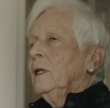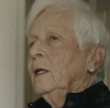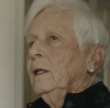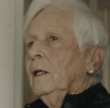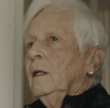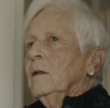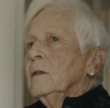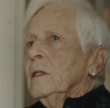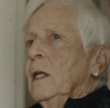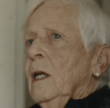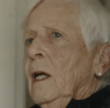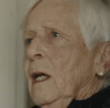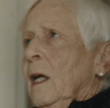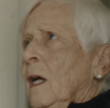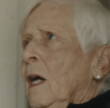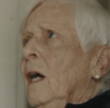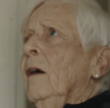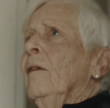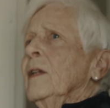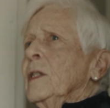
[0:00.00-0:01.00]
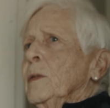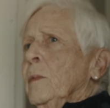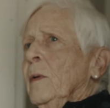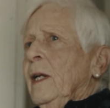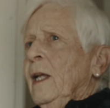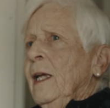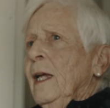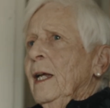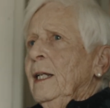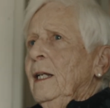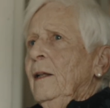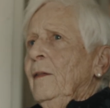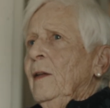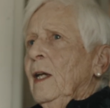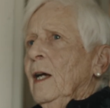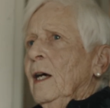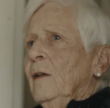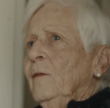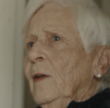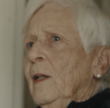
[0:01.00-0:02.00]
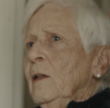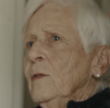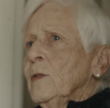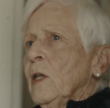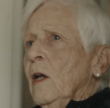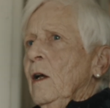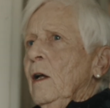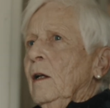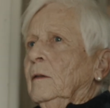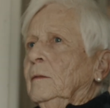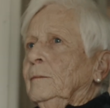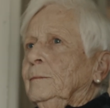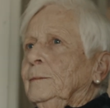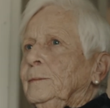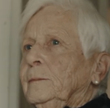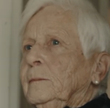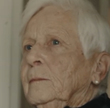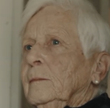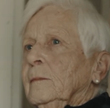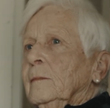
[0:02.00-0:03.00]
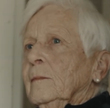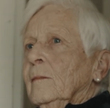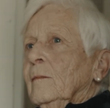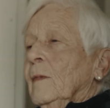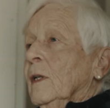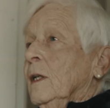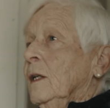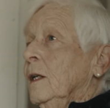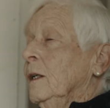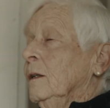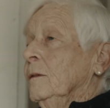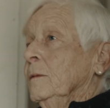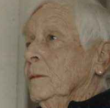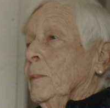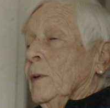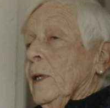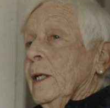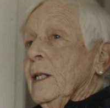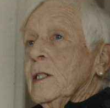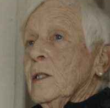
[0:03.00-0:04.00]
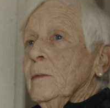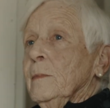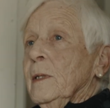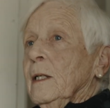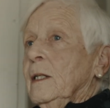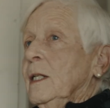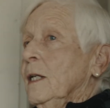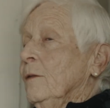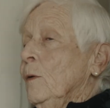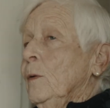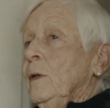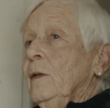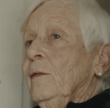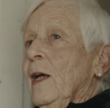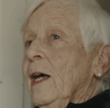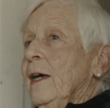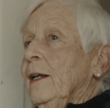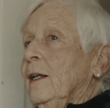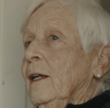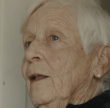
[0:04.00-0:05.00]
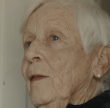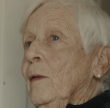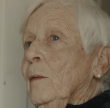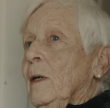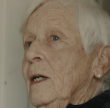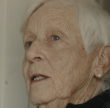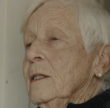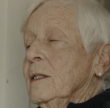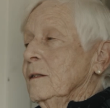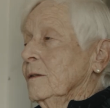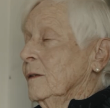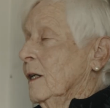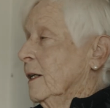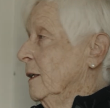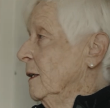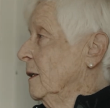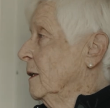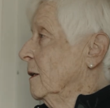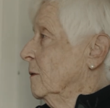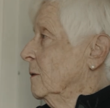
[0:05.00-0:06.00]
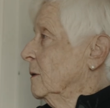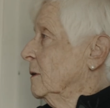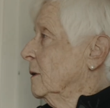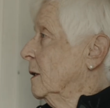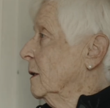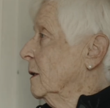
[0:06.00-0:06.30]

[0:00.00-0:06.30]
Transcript: day, and he goes, "Oh, there's one hanging in the Oddfellows Hall." And he brought it to me. I never would have had it otherwise. I didn't know it.